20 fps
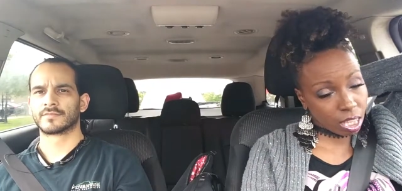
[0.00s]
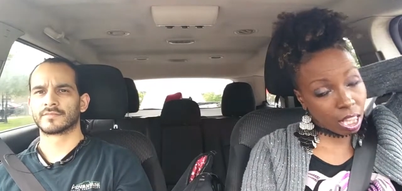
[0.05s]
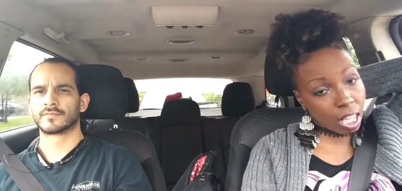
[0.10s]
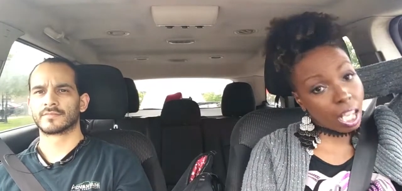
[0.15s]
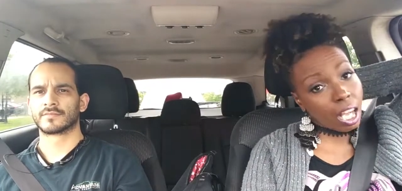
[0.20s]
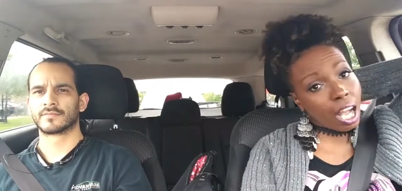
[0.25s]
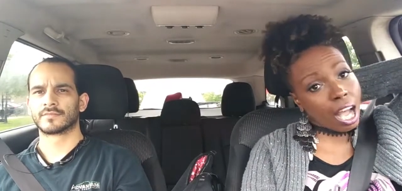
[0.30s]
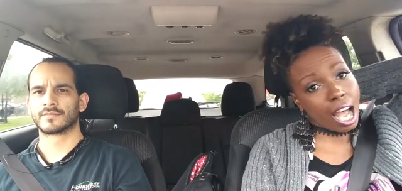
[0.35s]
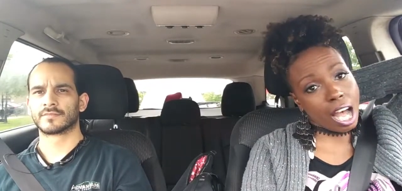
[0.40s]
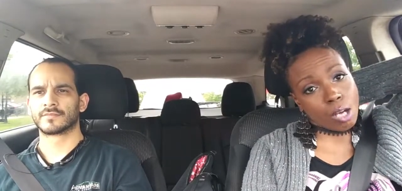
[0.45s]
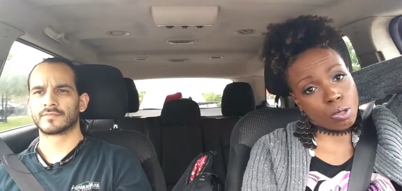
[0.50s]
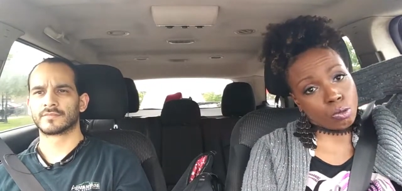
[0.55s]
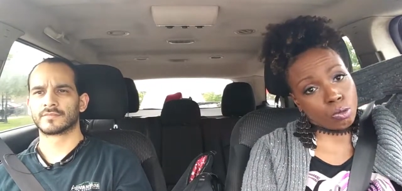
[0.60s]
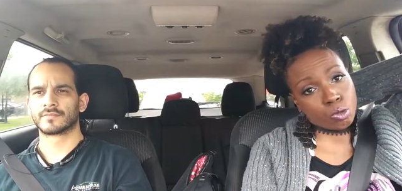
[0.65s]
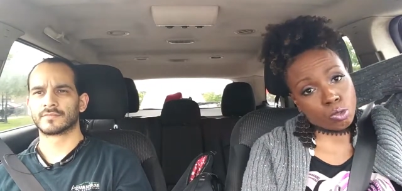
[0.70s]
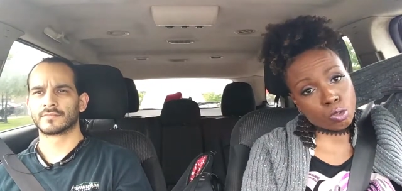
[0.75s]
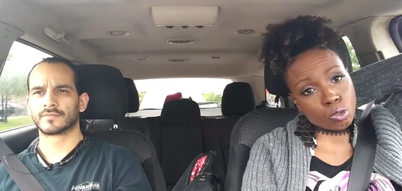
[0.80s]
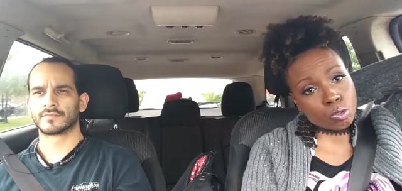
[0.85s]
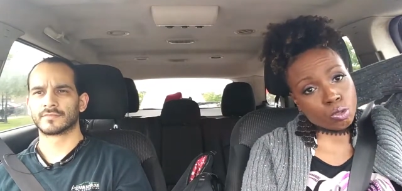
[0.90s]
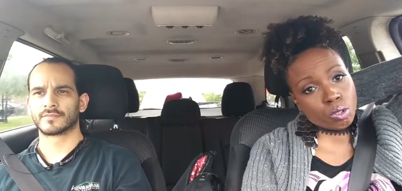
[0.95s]
Speaker 1: The
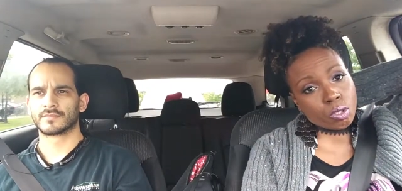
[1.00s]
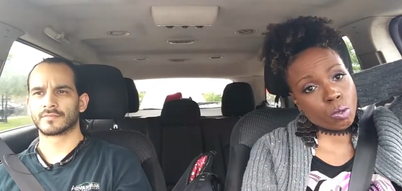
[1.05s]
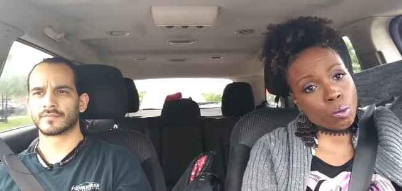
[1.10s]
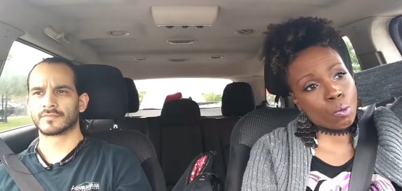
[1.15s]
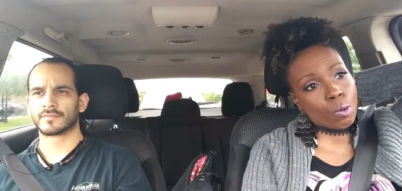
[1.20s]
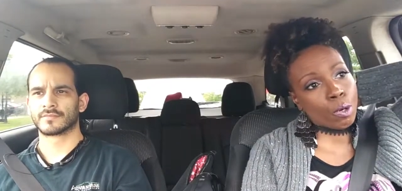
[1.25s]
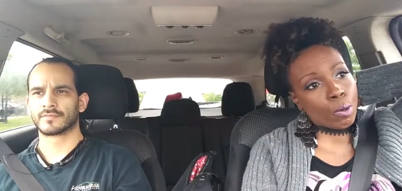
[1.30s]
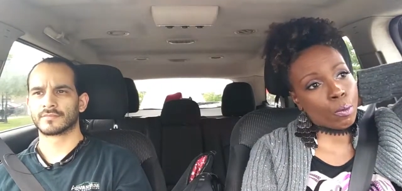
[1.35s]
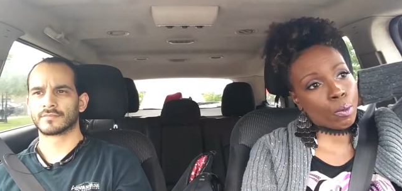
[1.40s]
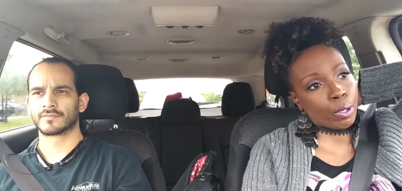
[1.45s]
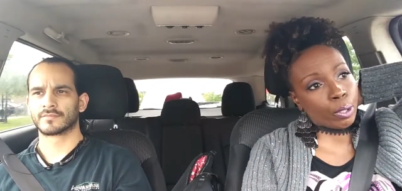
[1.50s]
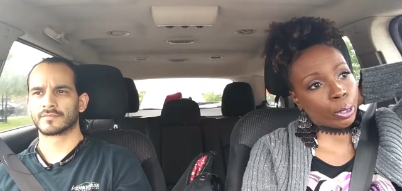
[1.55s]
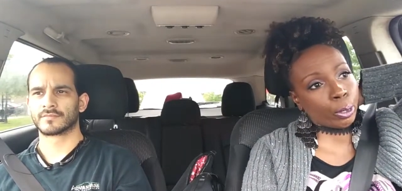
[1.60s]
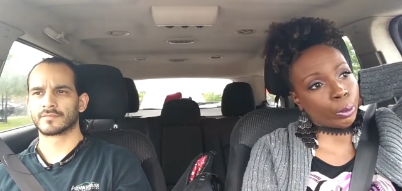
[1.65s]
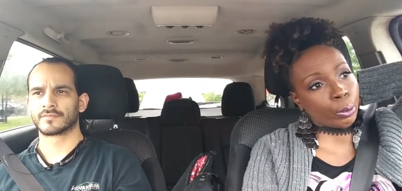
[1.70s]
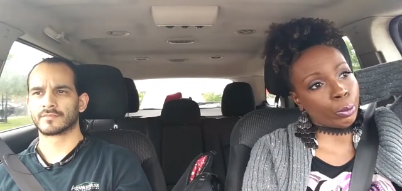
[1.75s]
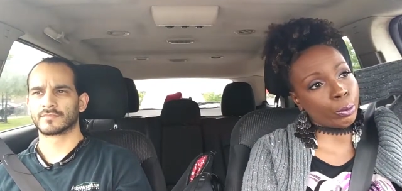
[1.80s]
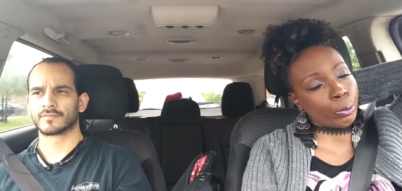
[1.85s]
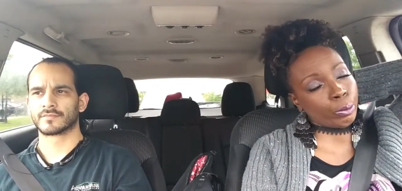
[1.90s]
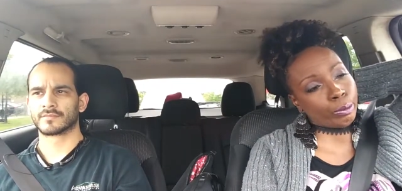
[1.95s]
house we're
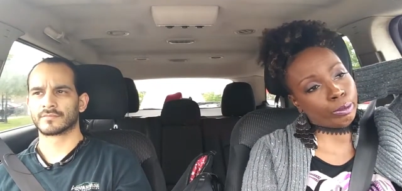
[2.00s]
working on.